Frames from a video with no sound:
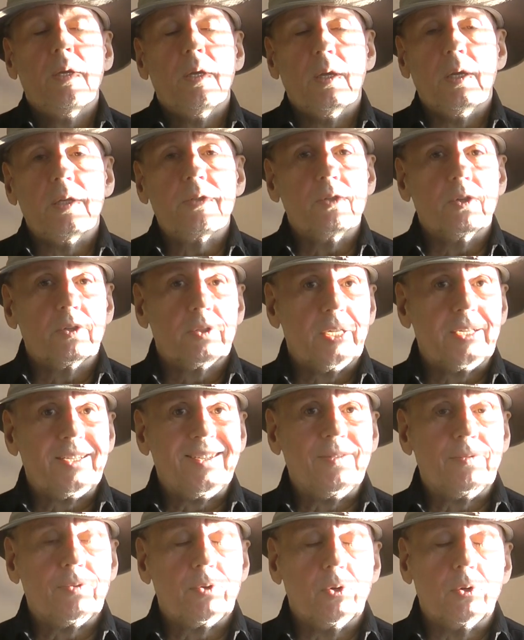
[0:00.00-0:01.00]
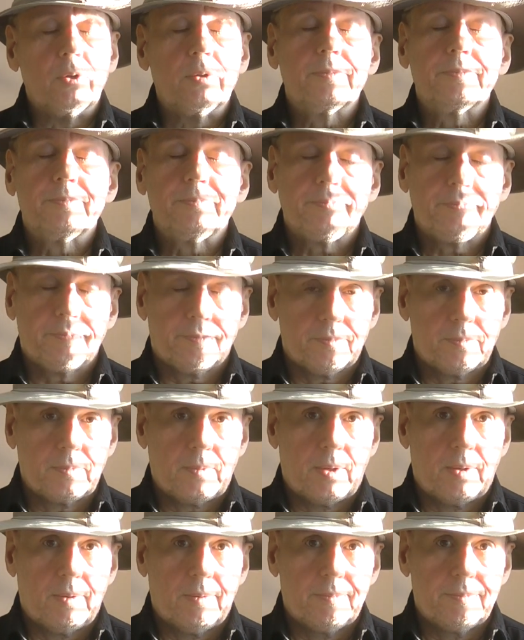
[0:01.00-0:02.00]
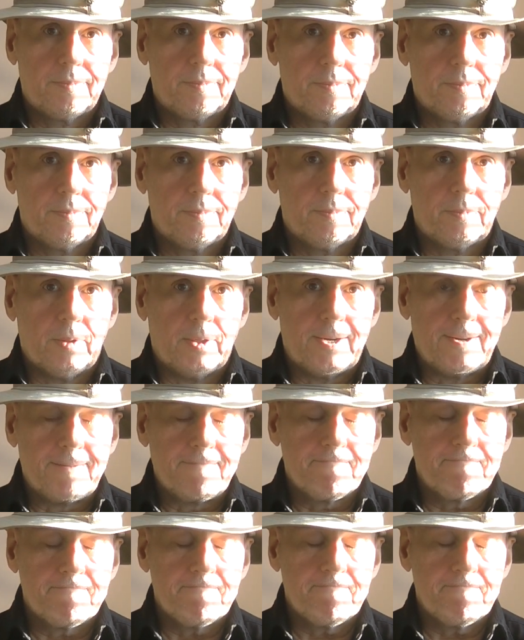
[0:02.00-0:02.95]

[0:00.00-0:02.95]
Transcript: it's not that difficult. Right?